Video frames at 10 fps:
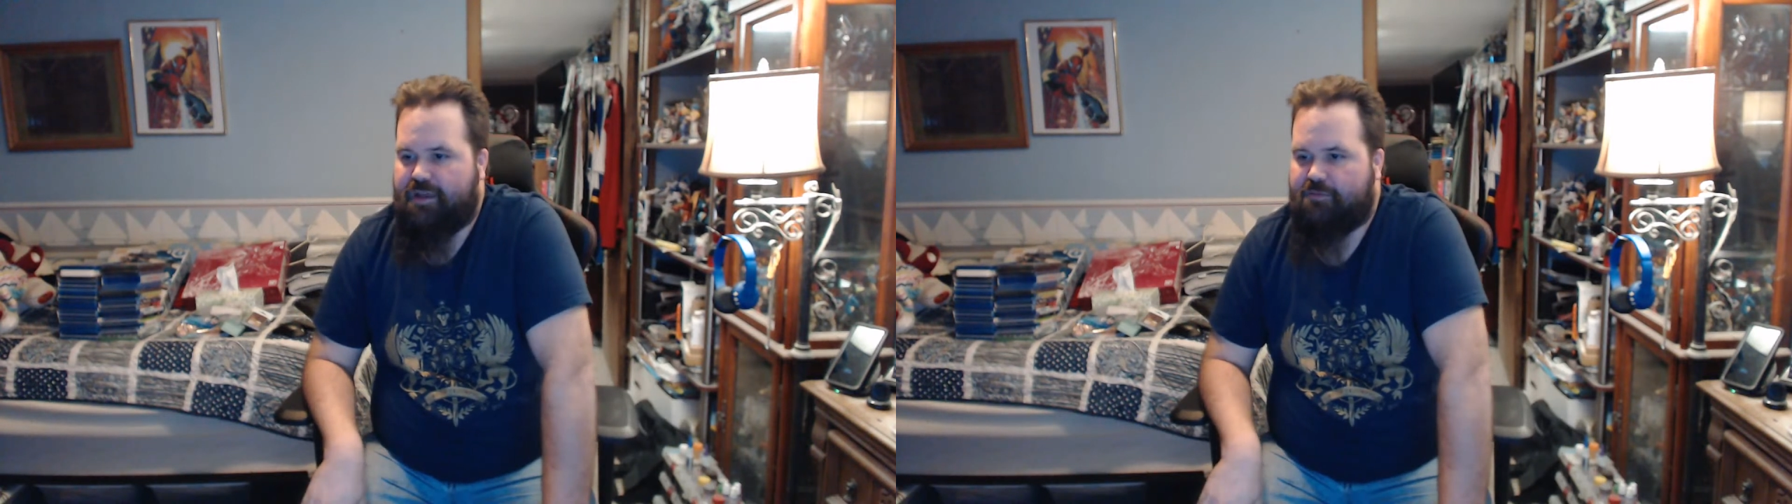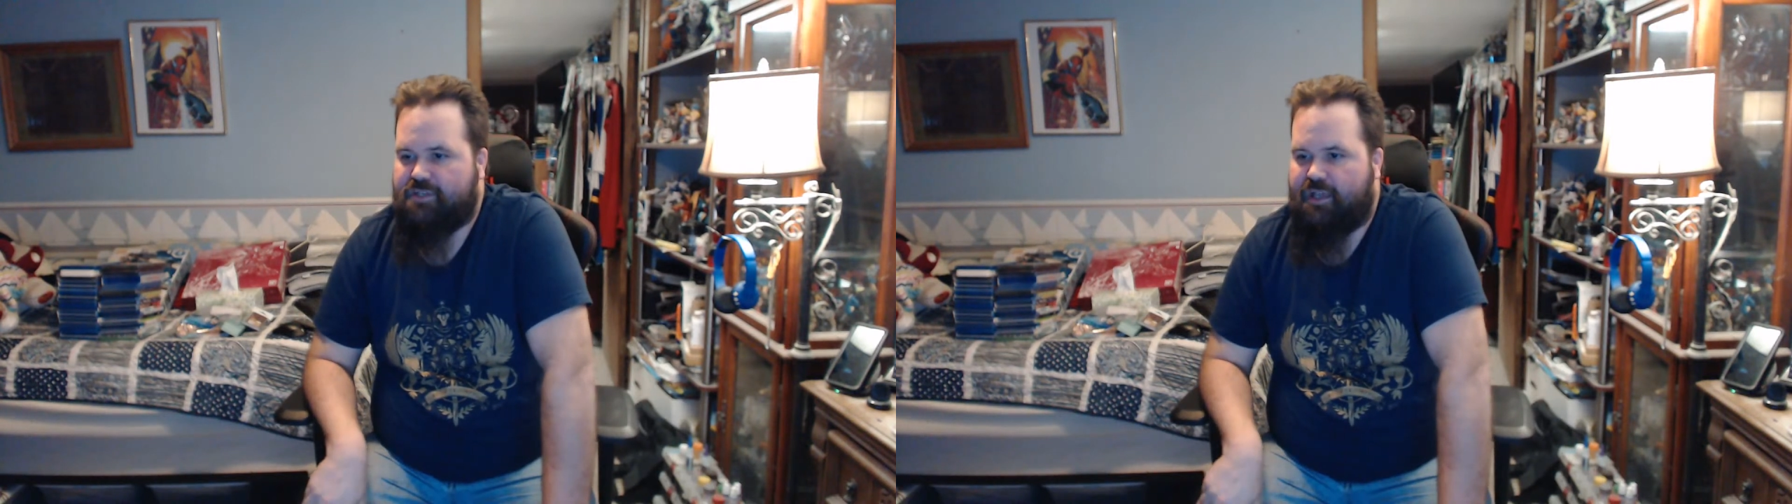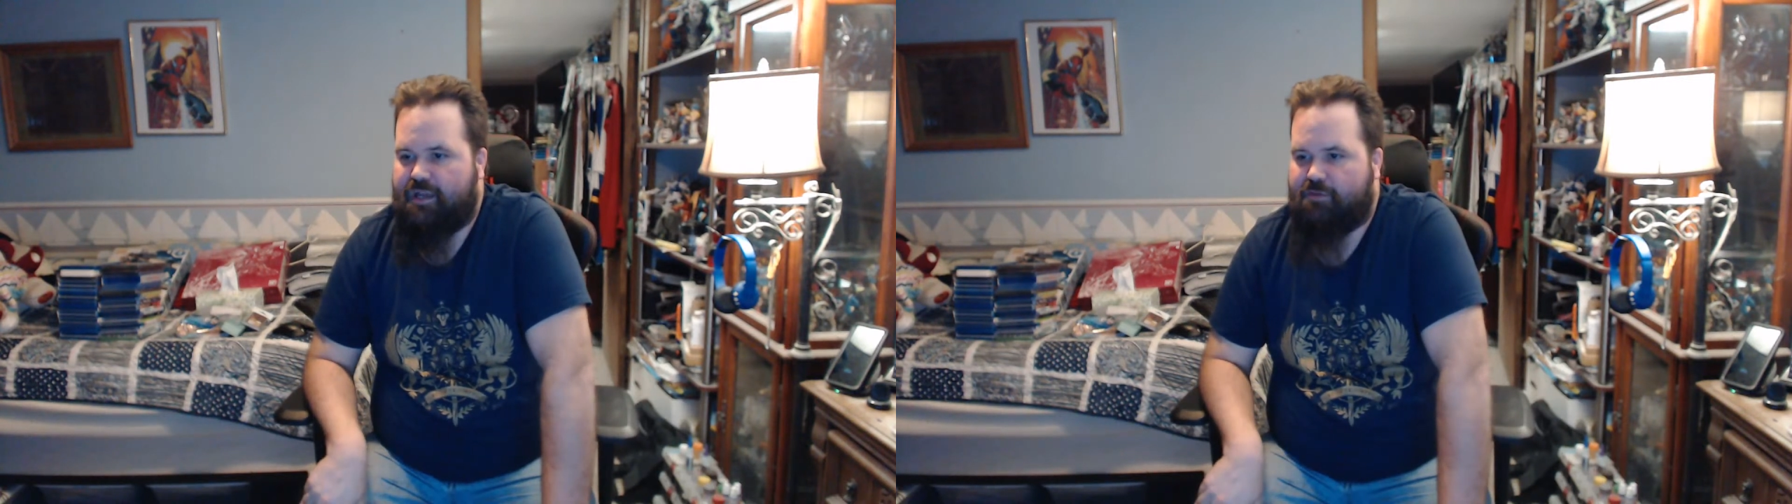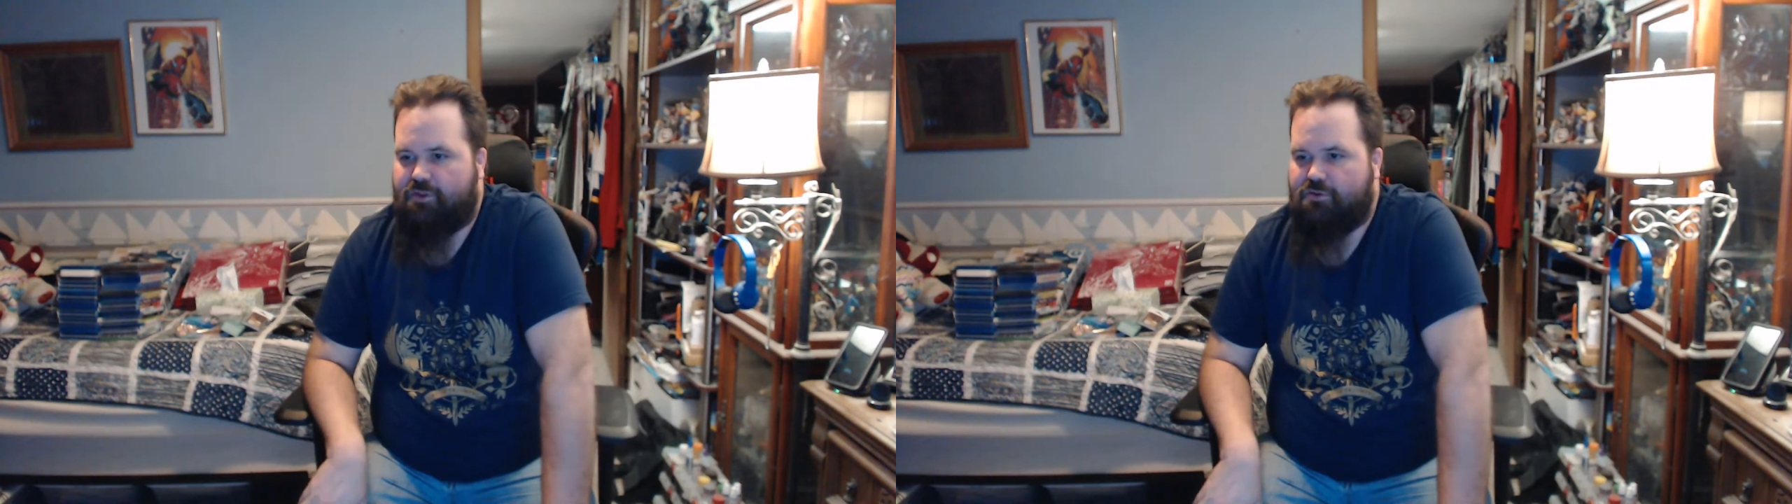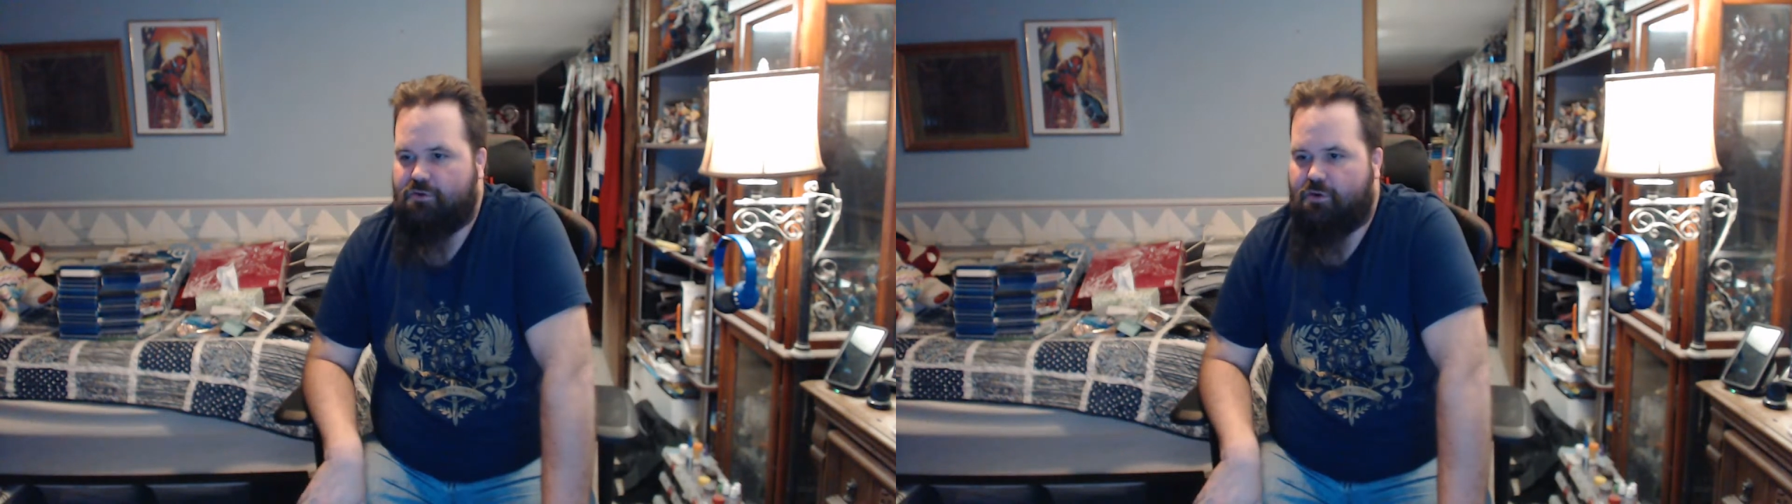MG line with a
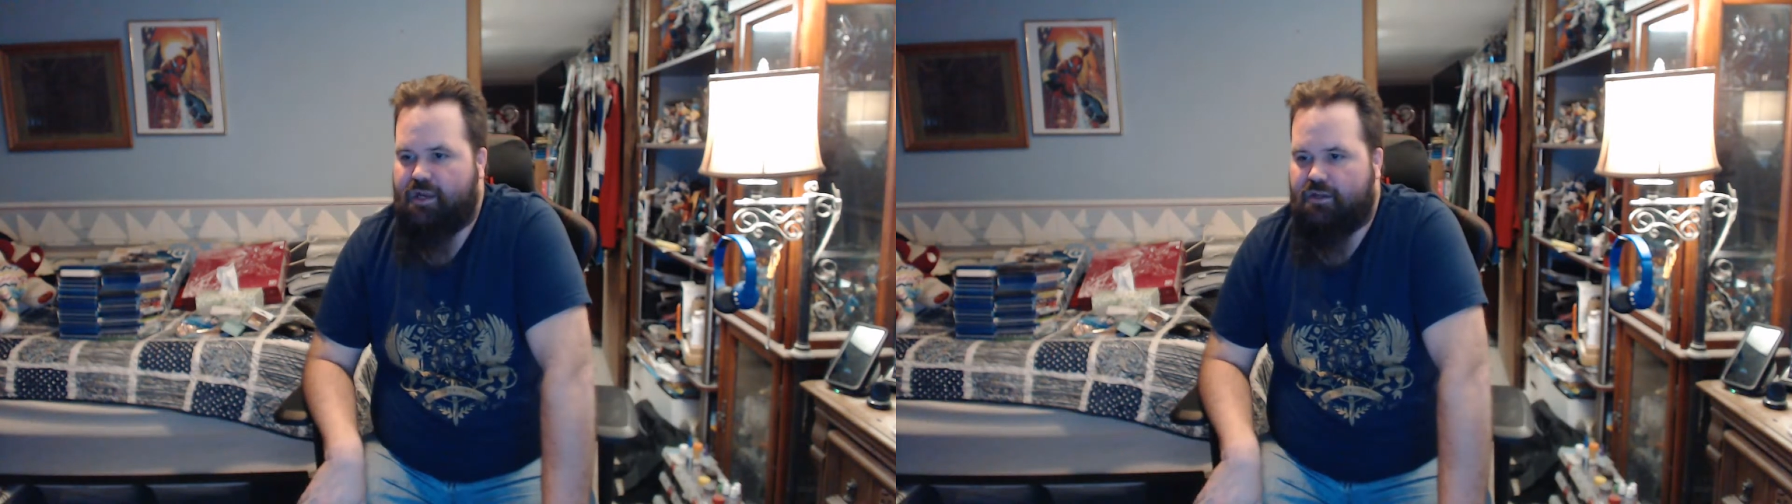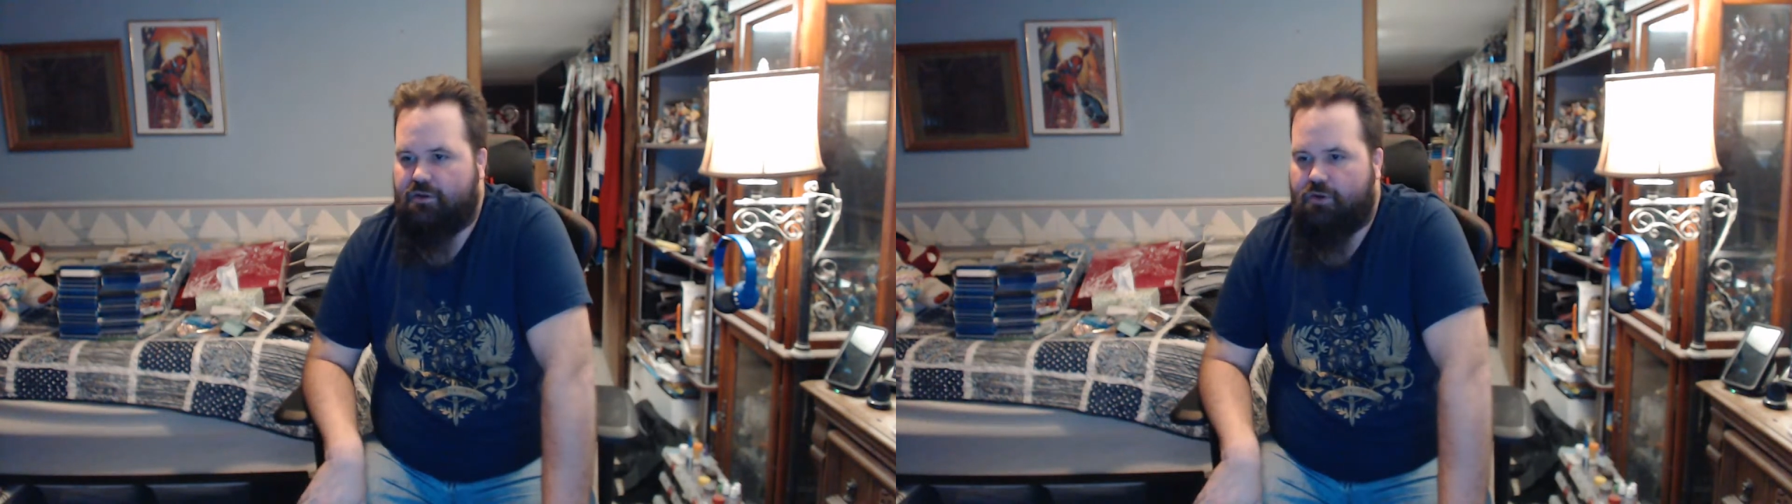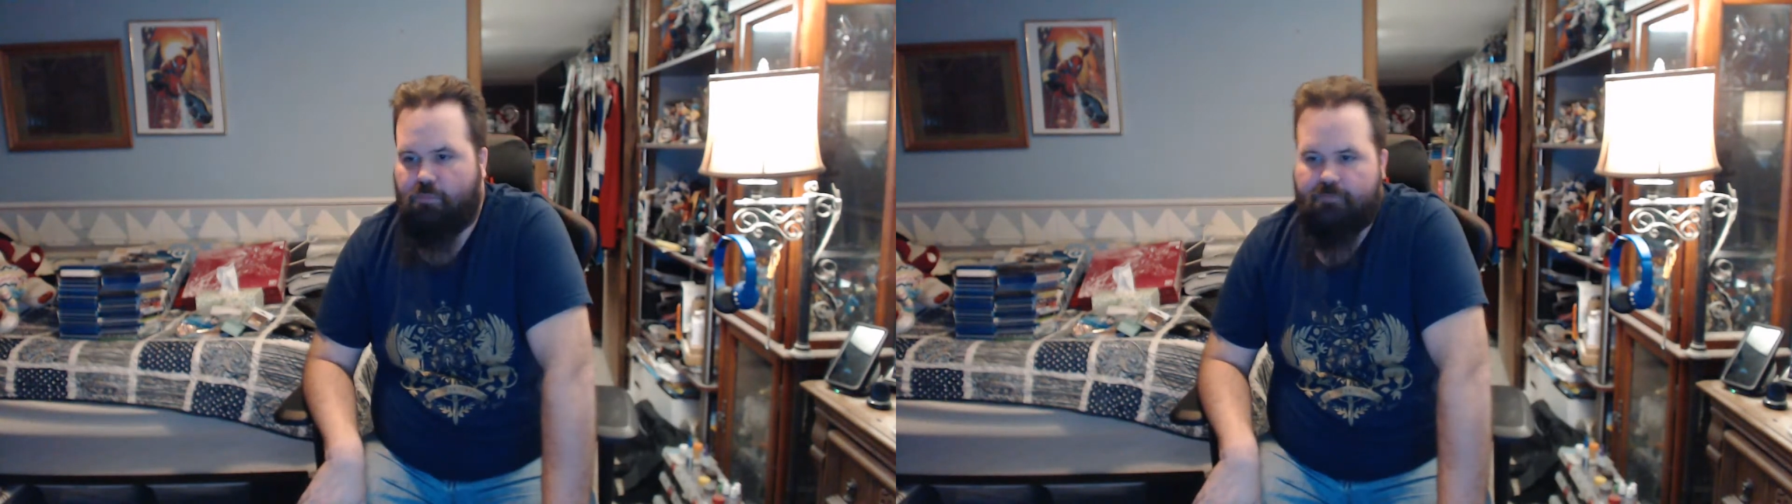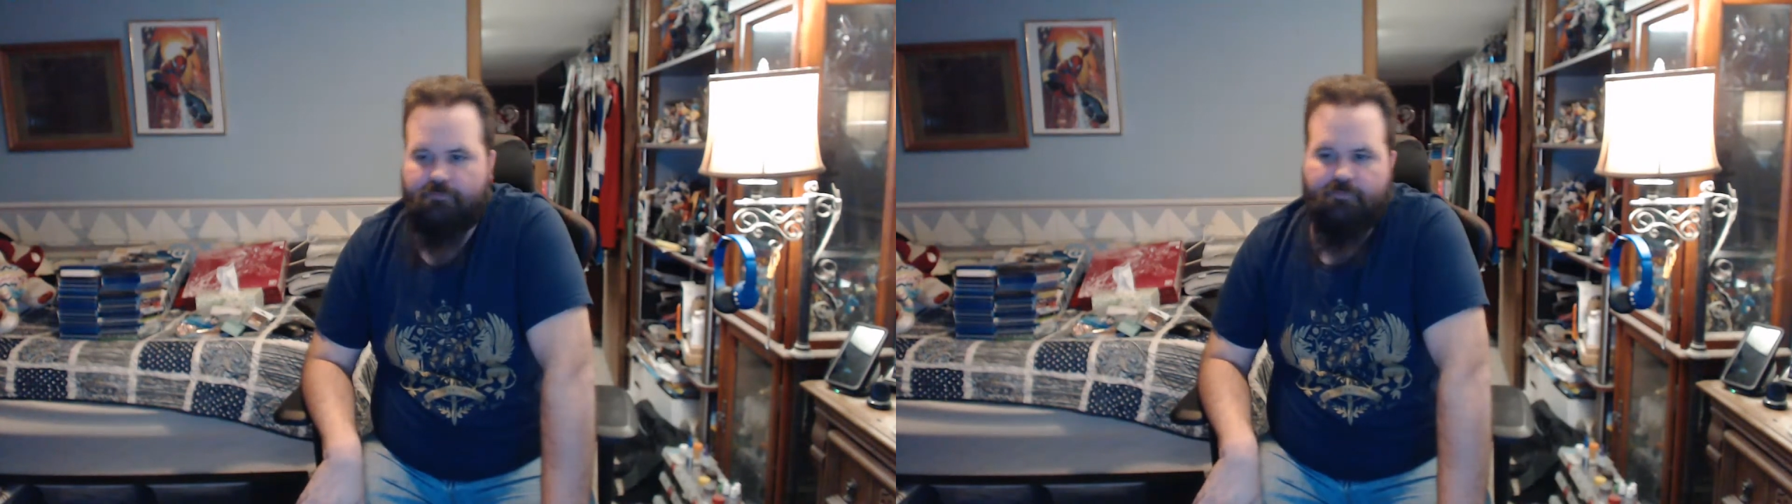new grade? Nope.